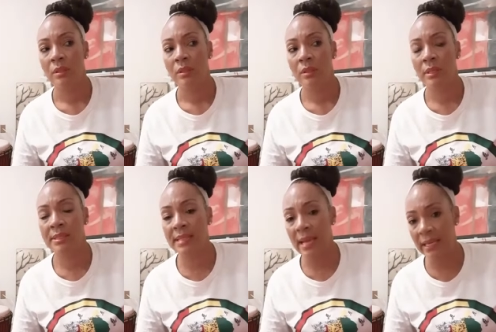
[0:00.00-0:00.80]

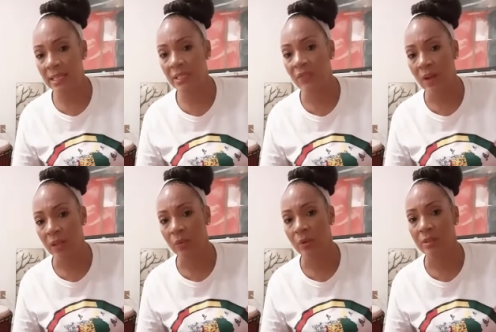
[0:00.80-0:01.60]
Asani's
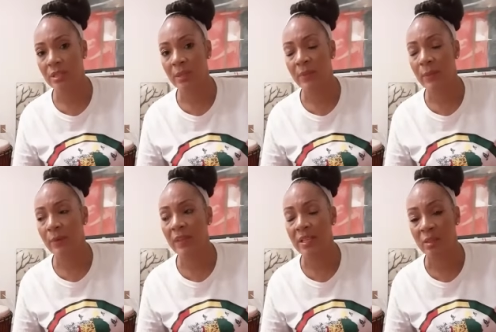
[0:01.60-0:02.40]
followers and people
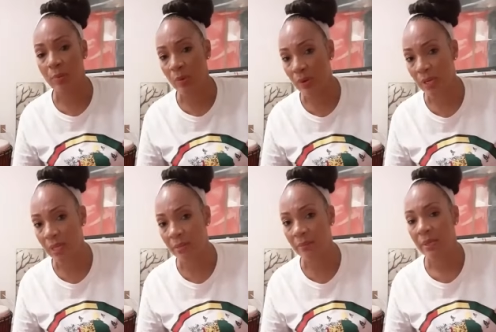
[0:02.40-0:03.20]
that support
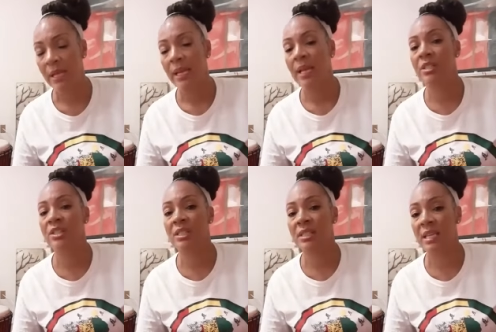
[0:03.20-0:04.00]
him and
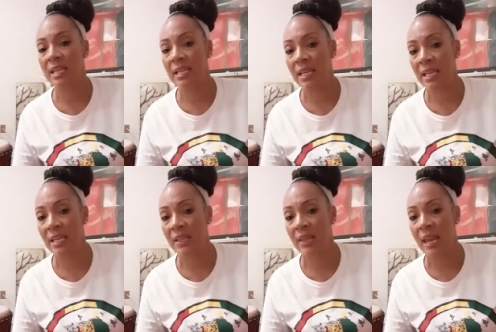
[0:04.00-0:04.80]
just say
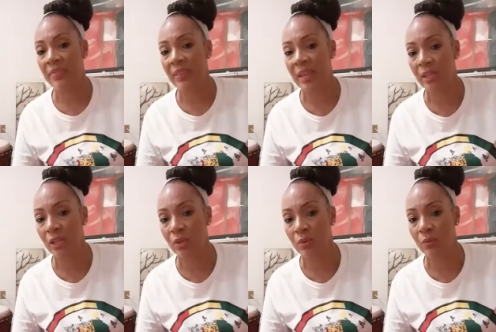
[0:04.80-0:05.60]
again that I thank
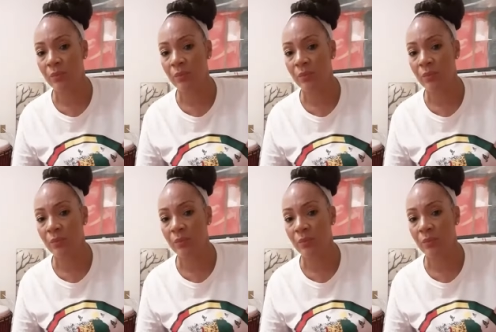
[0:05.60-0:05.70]
you